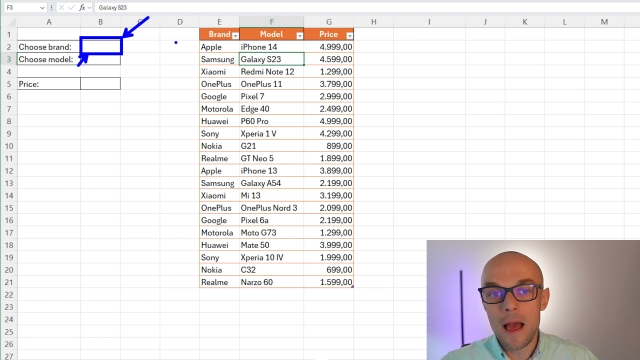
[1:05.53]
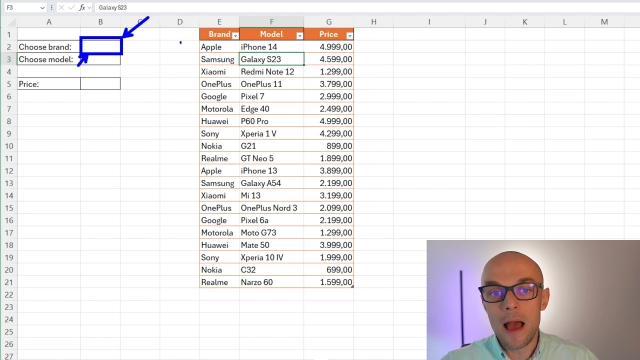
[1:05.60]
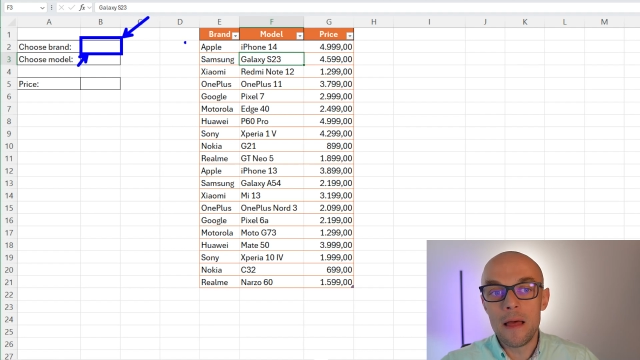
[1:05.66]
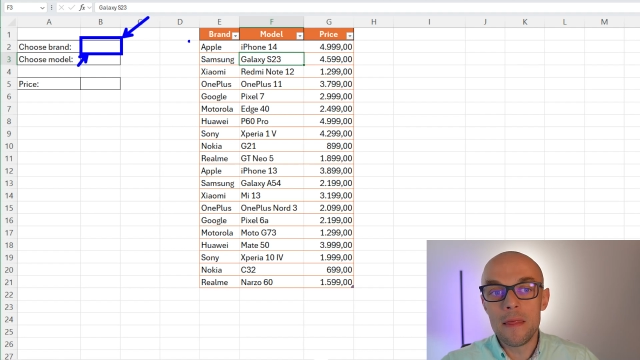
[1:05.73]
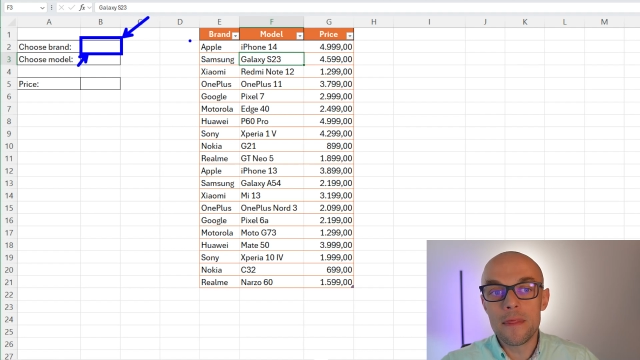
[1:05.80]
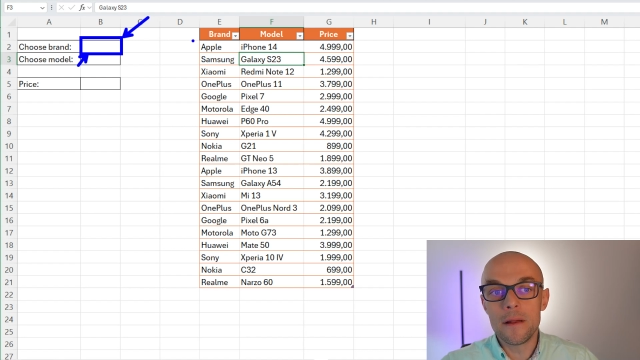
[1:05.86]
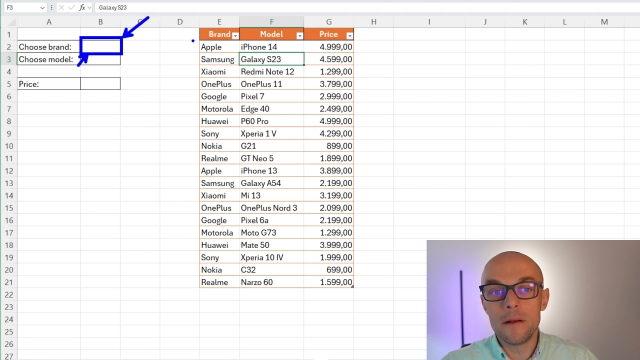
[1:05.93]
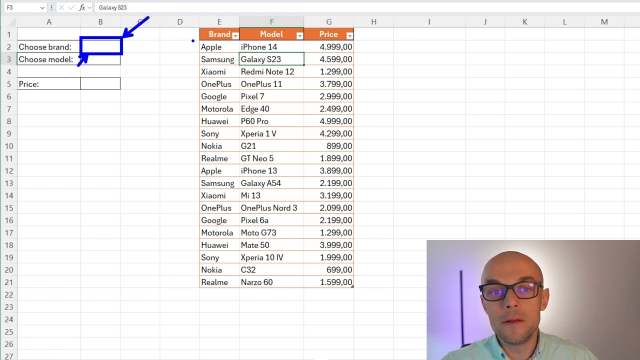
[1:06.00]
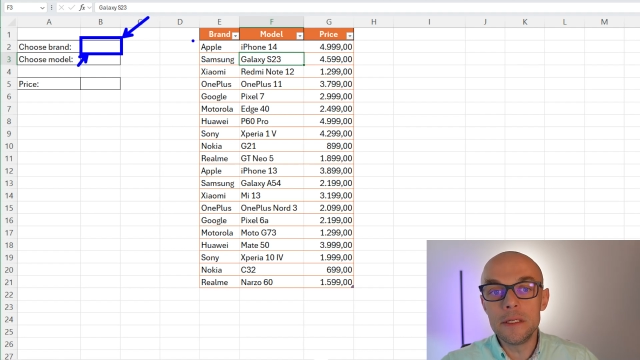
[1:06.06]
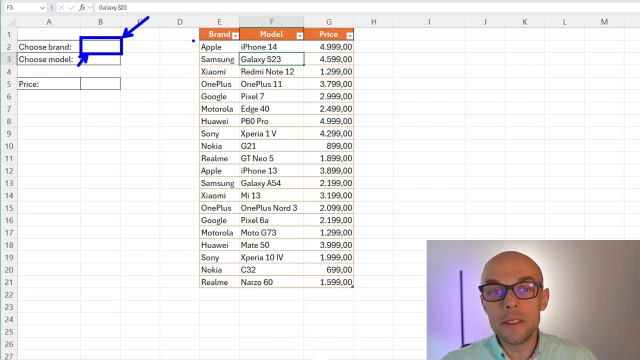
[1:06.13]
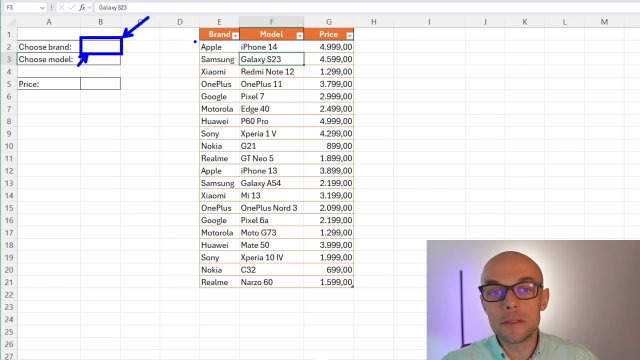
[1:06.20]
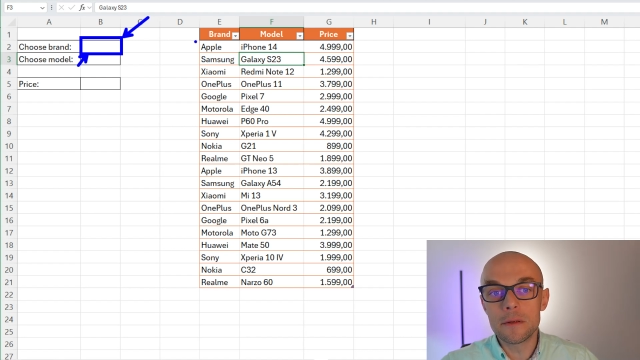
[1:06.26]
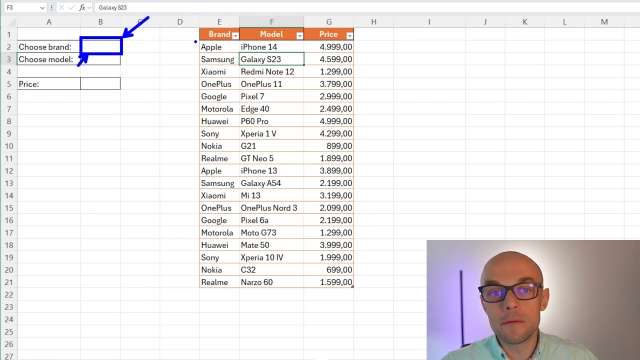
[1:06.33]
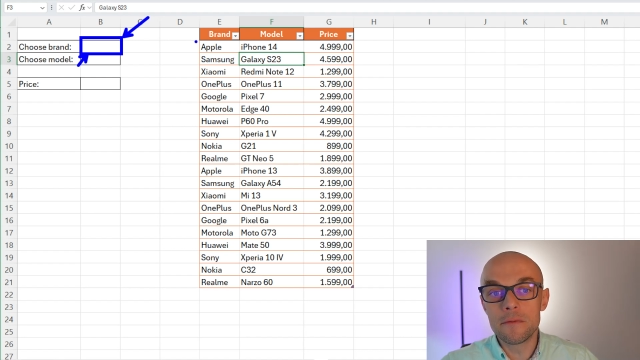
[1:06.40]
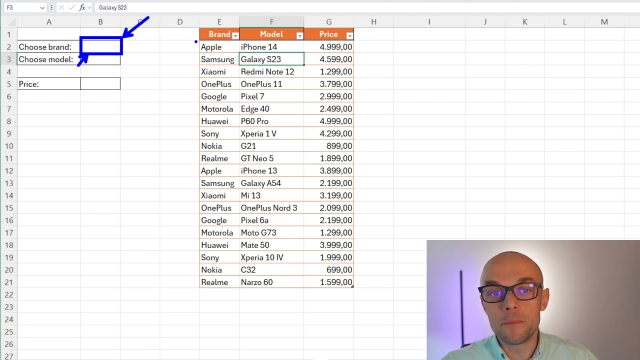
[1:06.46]
and the
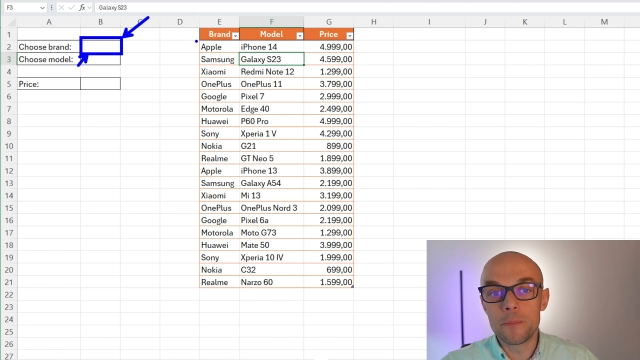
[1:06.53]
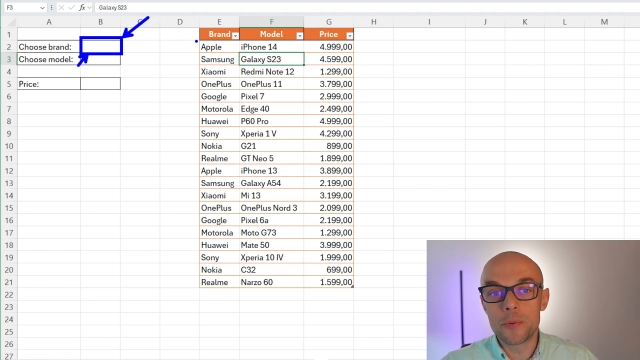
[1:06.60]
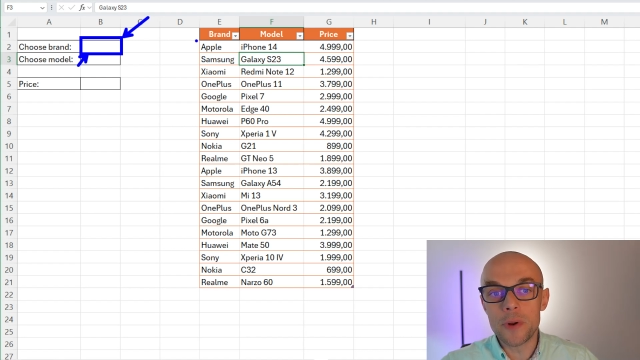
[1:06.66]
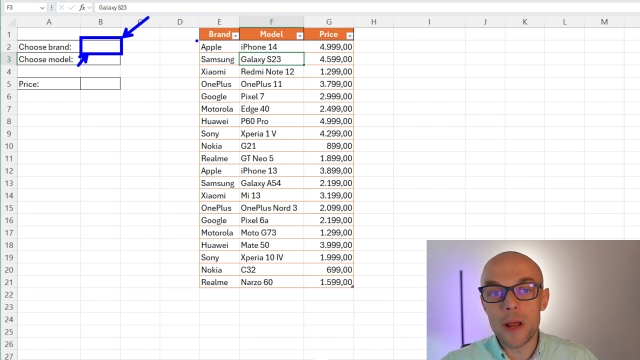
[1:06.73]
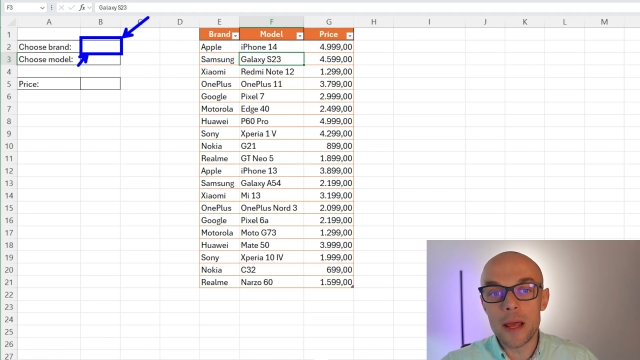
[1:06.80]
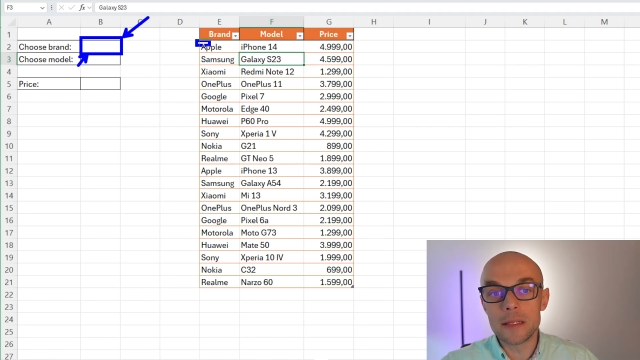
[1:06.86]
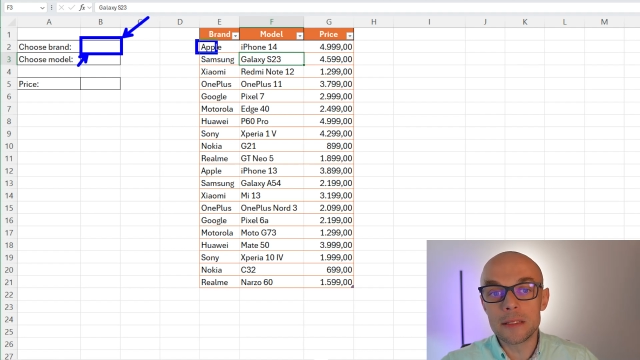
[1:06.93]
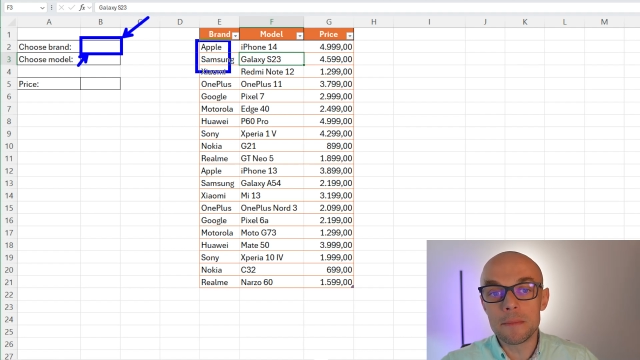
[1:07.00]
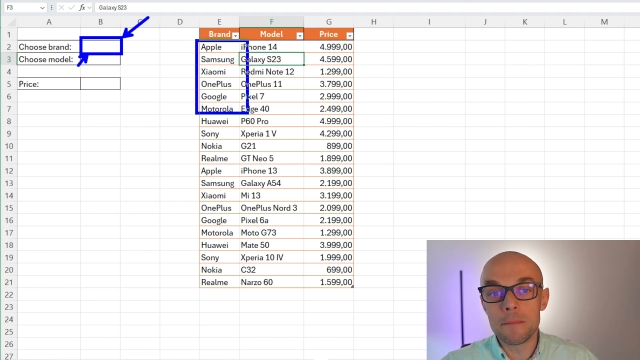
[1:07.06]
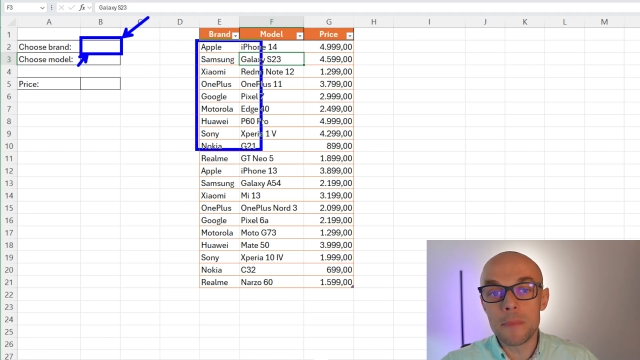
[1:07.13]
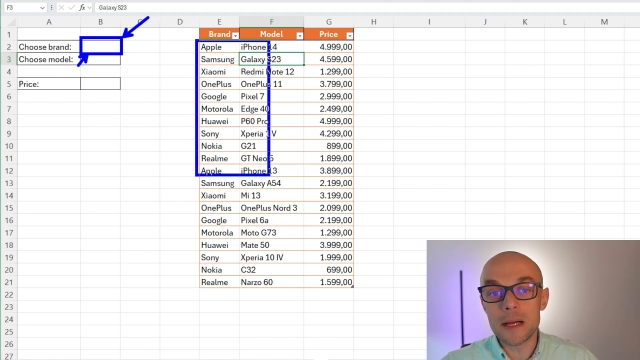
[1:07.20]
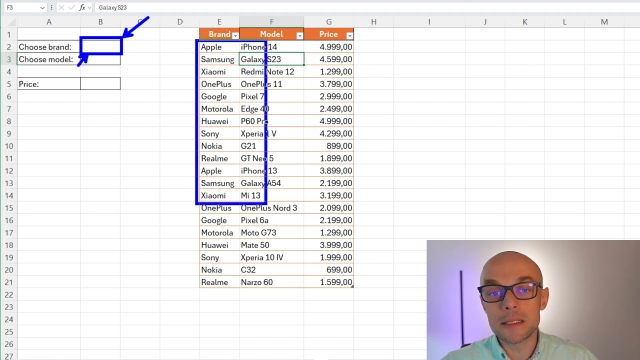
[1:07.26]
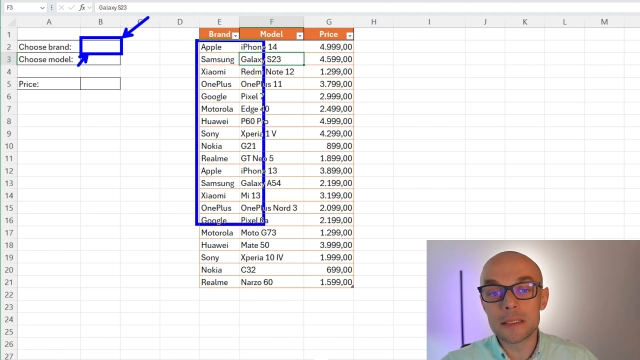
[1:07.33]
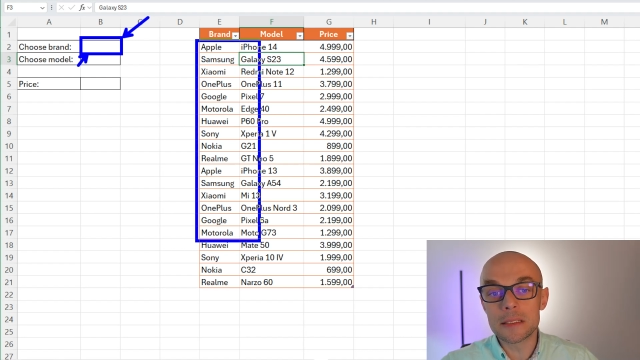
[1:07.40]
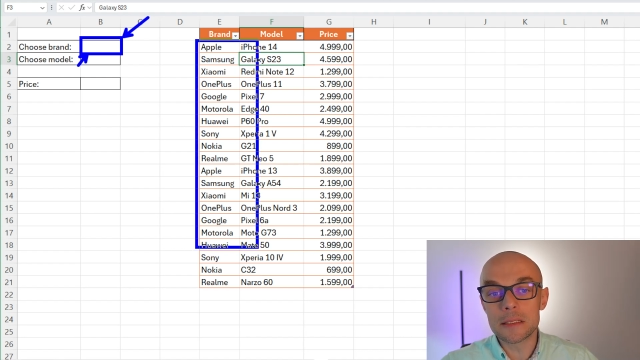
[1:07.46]
list of brand
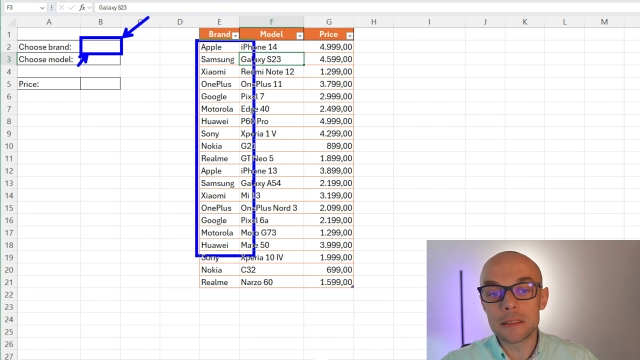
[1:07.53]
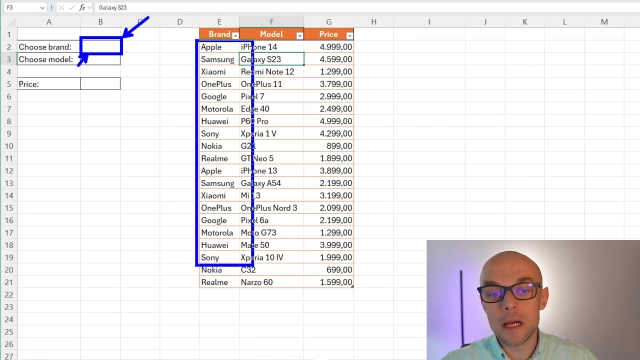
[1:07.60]
must